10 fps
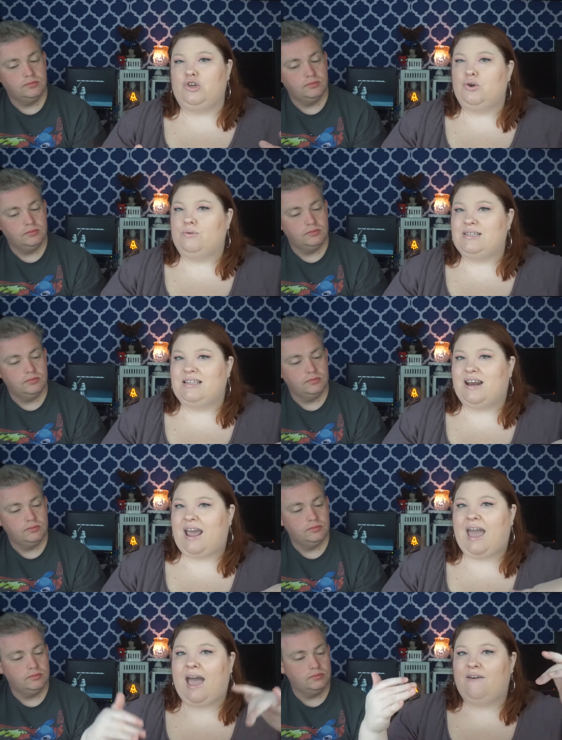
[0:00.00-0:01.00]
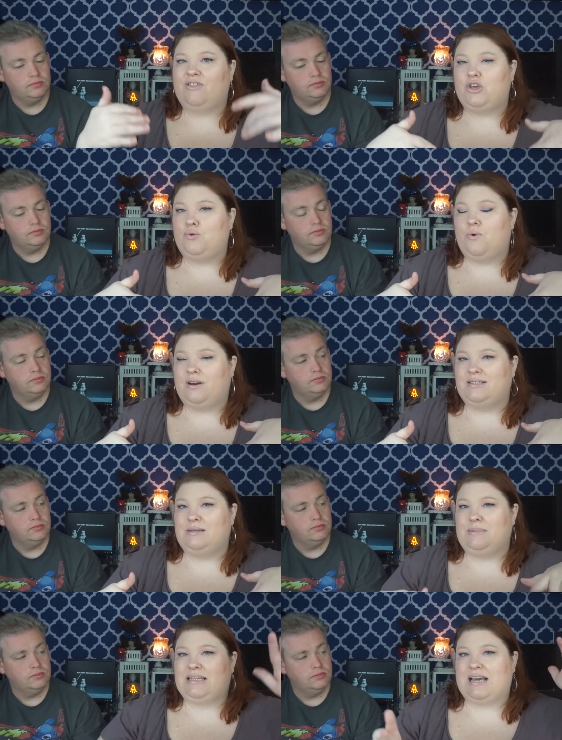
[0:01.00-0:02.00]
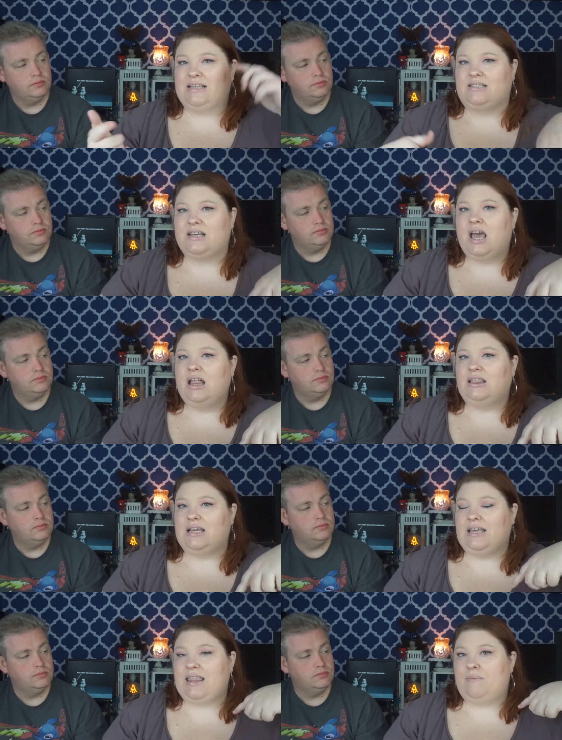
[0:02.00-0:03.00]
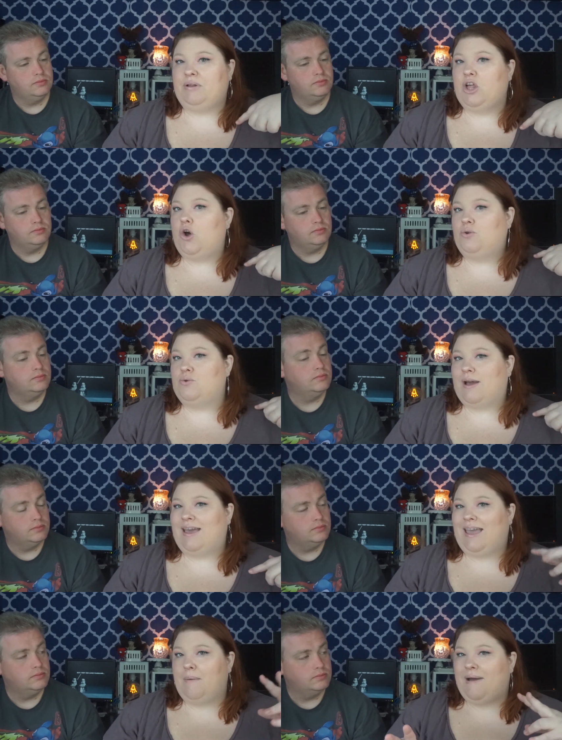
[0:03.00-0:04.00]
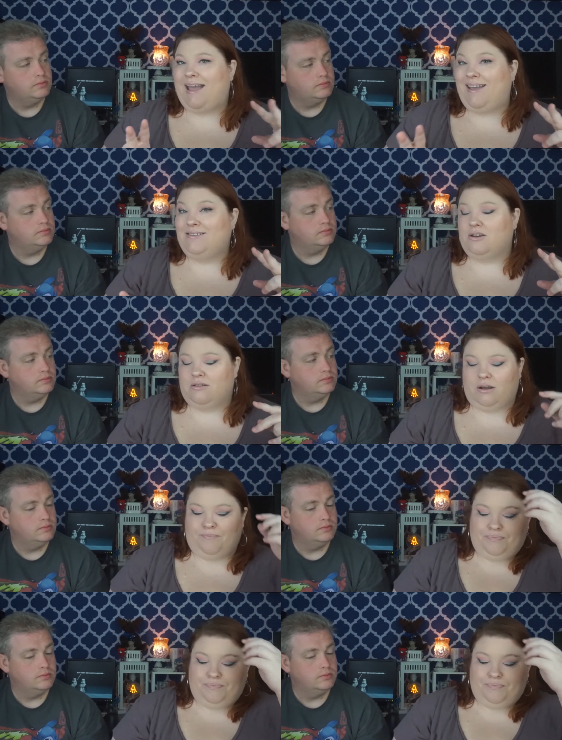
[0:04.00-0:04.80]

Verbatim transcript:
Speaker 1: you don't see that I have that you want to see me test, link that below so I can get my hands on them.